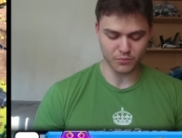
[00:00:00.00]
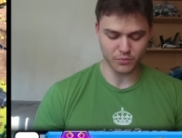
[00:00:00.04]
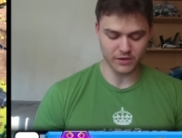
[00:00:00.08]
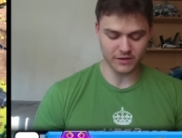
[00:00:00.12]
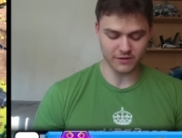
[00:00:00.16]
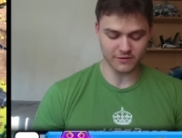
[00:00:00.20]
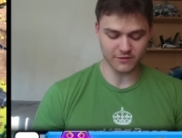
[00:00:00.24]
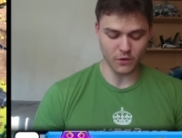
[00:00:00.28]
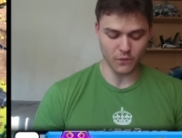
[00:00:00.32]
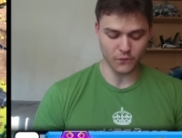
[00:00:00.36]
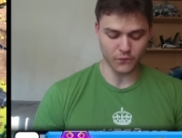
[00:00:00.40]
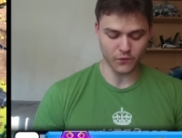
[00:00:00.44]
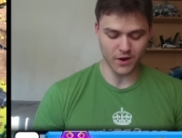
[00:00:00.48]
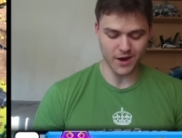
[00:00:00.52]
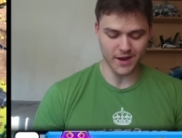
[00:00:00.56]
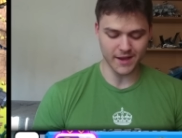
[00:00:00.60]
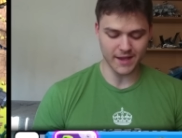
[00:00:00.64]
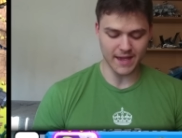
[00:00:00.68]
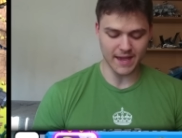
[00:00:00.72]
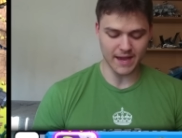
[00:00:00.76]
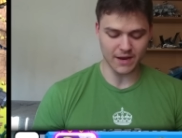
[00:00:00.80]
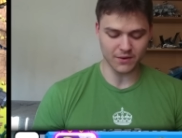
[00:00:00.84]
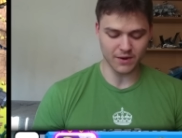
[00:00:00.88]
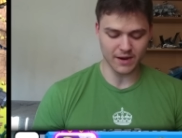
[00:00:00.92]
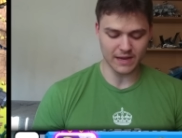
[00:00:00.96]
just go for a
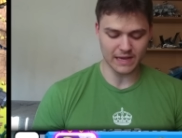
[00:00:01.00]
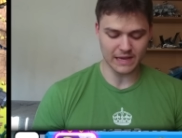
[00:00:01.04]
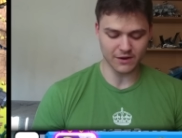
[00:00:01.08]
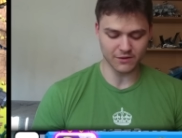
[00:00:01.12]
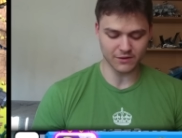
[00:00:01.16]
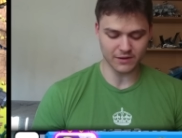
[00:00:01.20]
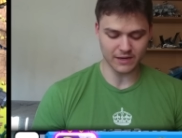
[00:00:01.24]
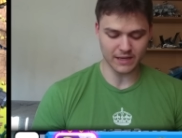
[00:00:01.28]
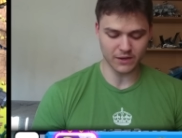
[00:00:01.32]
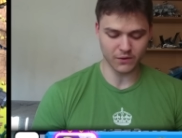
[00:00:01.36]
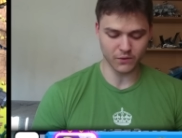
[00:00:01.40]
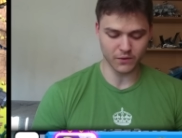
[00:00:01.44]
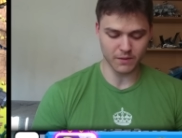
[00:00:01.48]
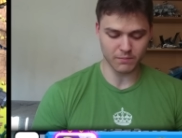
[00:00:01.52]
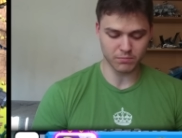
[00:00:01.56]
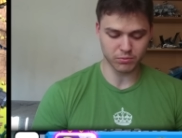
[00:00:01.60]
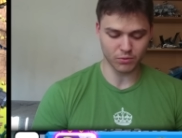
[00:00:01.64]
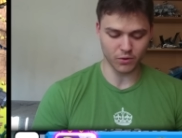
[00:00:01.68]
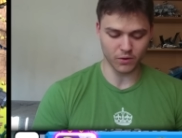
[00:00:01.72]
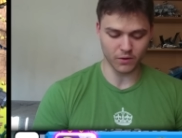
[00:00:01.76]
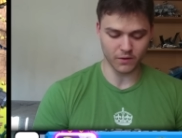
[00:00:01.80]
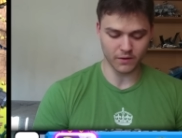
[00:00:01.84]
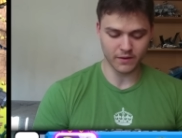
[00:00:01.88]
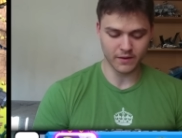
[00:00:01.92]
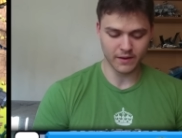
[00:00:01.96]
gang right here to kill the
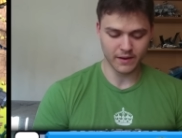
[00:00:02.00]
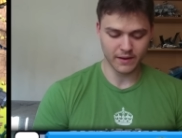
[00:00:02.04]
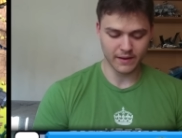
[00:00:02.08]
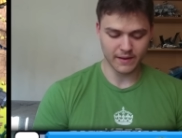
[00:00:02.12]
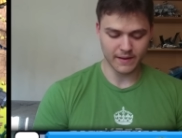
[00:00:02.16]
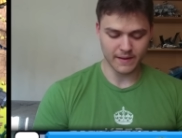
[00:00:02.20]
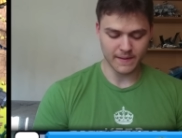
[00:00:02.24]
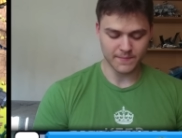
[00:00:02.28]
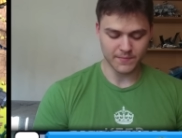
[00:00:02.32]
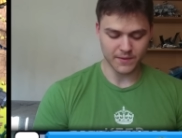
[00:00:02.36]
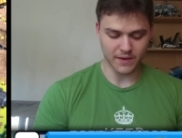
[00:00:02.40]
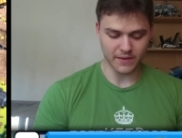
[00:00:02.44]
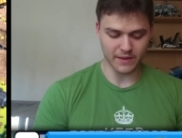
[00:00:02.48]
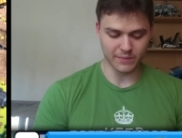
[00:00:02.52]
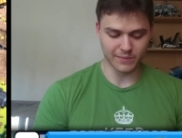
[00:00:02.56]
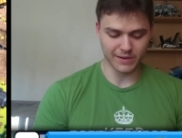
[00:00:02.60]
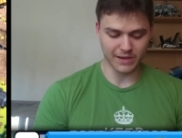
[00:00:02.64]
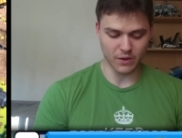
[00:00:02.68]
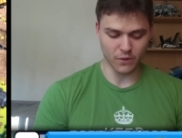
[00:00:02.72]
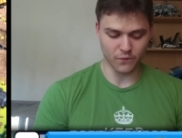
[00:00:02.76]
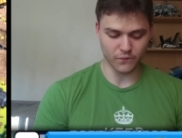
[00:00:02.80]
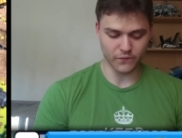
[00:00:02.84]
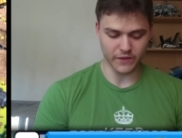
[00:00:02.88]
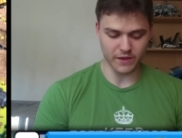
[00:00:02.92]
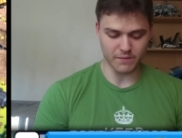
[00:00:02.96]
brawler, and then we
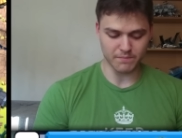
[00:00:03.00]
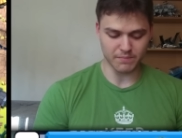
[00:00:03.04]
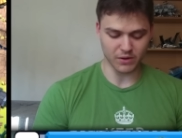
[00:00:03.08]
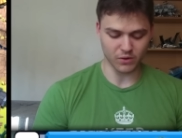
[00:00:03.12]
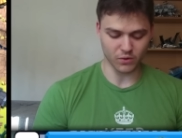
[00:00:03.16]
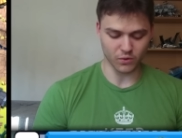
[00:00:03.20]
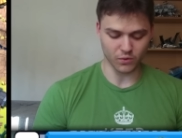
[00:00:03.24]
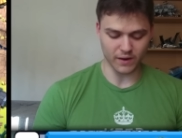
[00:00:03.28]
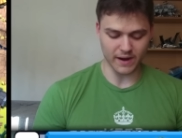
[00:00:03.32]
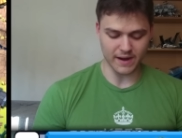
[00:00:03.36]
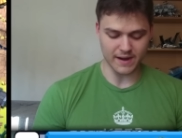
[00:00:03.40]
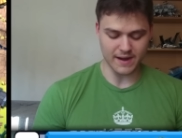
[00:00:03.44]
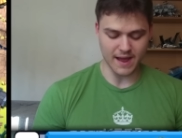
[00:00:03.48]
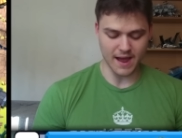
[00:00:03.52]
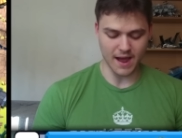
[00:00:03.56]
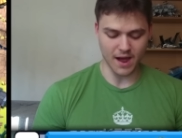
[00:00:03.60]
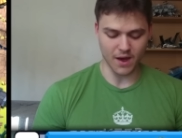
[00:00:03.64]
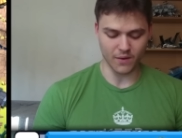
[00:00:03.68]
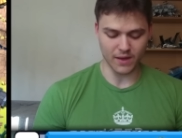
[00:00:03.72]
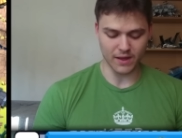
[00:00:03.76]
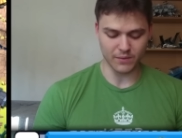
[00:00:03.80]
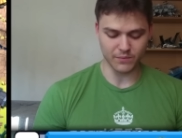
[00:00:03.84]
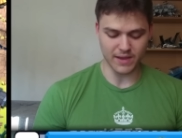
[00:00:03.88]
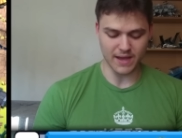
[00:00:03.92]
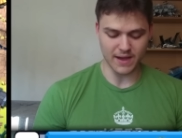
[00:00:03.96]
go for the barrel right now,
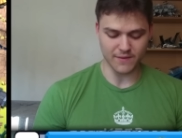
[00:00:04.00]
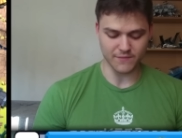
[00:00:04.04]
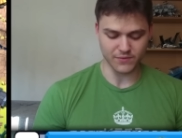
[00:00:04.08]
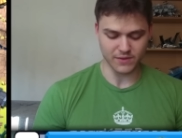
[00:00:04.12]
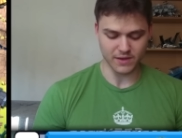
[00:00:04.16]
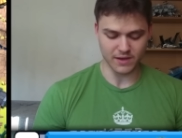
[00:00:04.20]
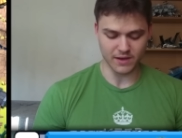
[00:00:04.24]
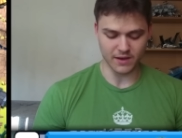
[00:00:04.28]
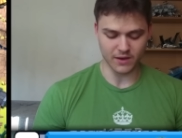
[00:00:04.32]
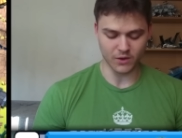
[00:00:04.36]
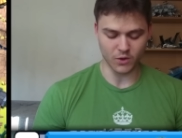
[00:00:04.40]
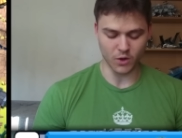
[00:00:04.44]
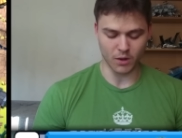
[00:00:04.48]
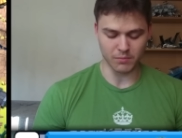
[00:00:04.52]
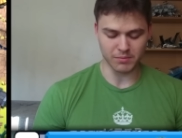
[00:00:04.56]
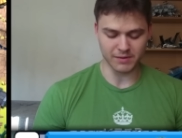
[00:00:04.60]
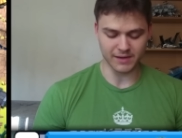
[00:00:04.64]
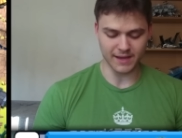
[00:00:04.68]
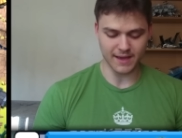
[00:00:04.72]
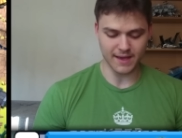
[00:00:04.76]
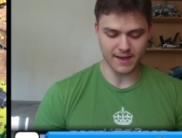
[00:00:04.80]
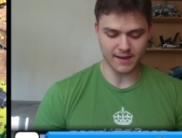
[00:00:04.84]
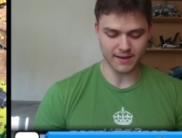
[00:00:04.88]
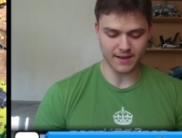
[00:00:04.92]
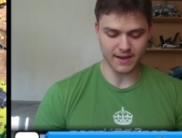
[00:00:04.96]
and we have the Goblin
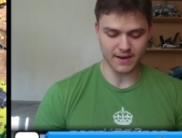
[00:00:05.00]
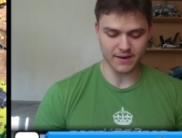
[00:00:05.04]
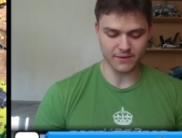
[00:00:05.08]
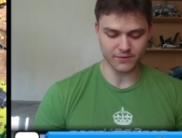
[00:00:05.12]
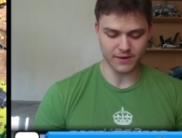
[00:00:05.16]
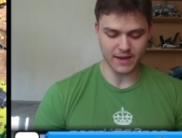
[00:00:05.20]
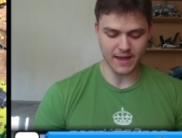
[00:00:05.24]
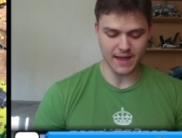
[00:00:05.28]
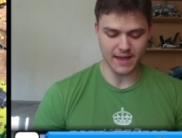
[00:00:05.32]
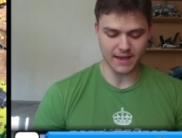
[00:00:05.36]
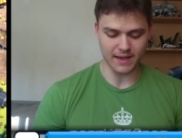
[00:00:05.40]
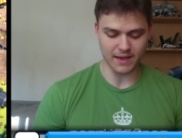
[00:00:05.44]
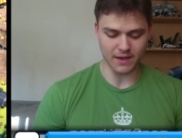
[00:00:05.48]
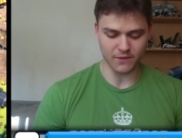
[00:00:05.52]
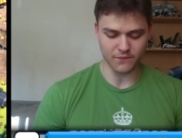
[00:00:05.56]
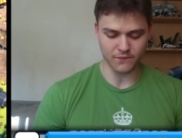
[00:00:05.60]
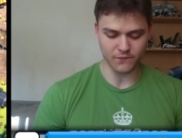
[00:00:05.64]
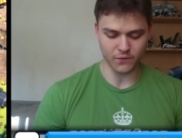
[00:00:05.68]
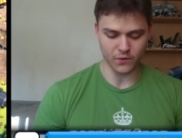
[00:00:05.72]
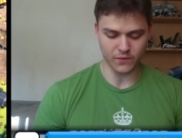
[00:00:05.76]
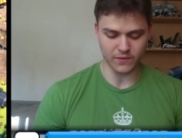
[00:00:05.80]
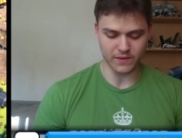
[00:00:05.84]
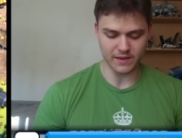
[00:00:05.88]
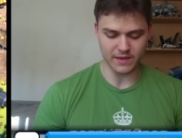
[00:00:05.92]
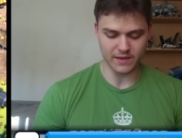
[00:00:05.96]
gang kind of tanking
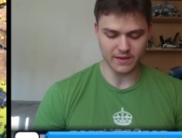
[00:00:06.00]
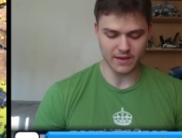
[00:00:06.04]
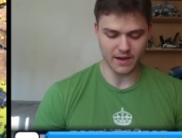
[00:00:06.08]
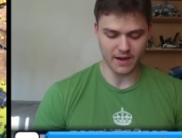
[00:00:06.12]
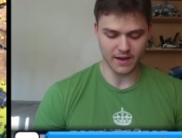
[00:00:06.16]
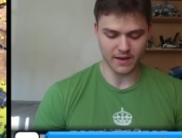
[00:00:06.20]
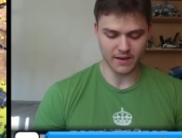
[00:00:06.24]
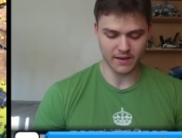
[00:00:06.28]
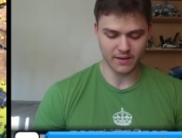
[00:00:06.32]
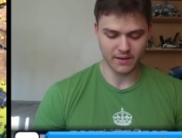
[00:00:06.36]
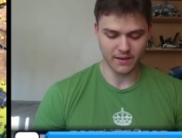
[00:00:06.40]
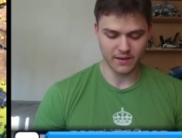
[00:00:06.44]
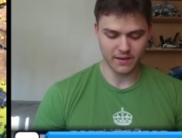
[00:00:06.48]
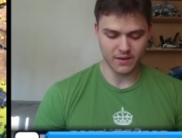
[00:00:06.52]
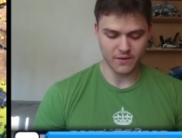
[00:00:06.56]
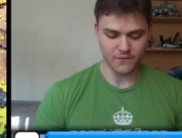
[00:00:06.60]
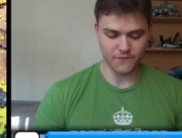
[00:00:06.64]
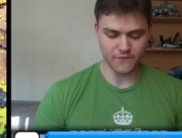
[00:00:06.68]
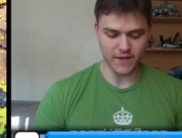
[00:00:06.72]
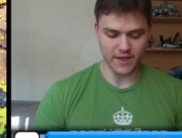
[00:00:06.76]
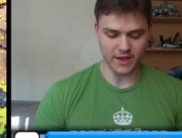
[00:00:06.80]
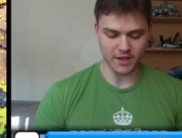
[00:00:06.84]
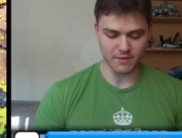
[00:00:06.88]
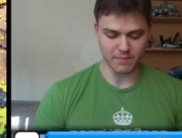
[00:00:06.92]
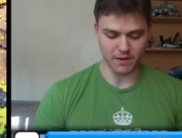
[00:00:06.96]
for the
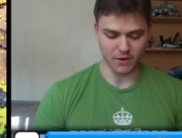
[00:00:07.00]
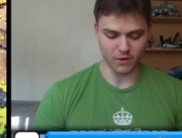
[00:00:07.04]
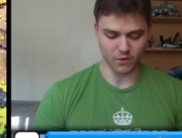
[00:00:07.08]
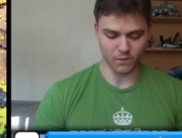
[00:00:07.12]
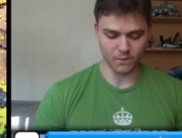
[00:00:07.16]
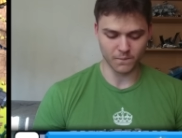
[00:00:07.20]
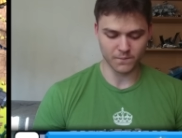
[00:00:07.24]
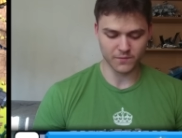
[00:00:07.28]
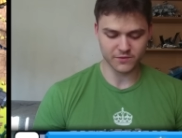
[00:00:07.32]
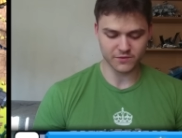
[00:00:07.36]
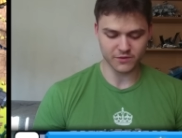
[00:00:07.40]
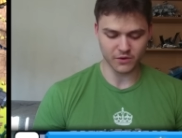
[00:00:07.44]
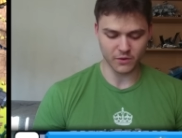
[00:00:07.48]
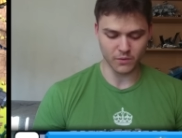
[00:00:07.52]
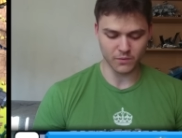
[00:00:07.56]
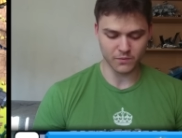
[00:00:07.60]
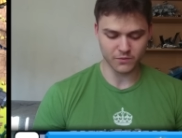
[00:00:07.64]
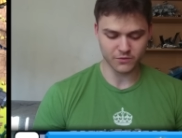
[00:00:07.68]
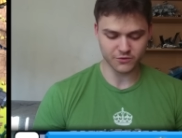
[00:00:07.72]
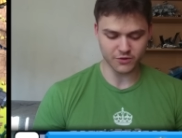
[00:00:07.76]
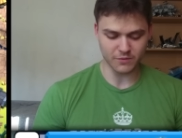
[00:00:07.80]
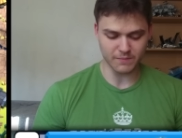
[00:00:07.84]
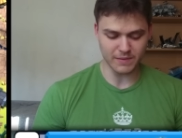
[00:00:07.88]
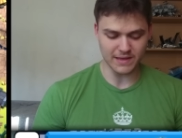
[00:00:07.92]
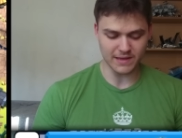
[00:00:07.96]
fake barrel. So
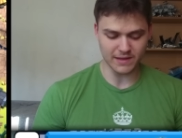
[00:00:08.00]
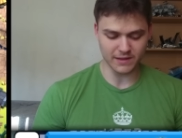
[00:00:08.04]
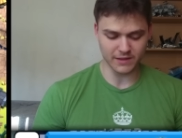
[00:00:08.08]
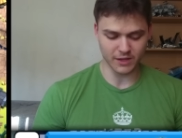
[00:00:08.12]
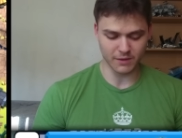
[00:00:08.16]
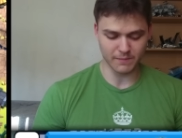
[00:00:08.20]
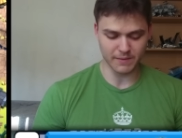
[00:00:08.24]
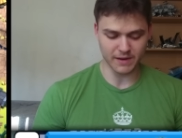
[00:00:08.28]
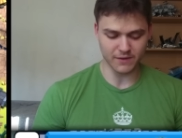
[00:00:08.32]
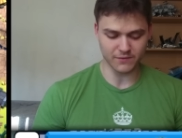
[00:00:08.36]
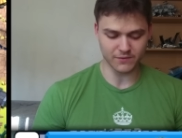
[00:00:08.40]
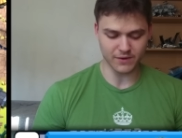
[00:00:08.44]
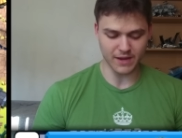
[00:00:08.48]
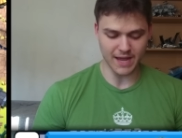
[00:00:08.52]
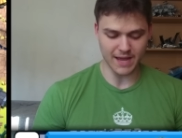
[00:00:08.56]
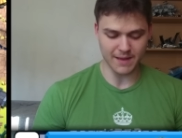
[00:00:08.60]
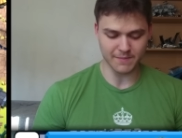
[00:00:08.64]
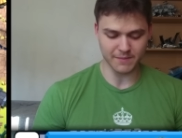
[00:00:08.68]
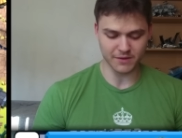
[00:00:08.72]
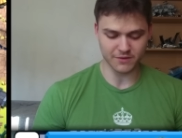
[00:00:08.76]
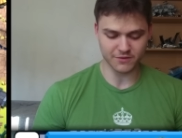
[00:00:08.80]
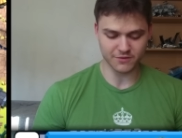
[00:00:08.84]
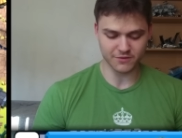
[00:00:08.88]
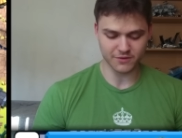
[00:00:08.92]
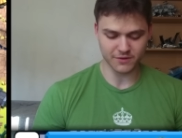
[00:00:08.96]
should be a little bit of
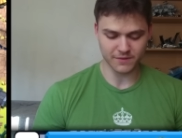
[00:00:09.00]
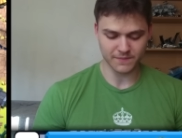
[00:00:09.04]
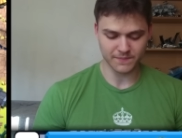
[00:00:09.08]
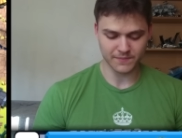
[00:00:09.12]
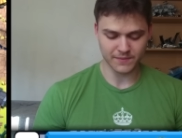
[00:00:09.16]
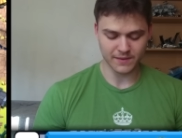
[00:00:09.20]
damage.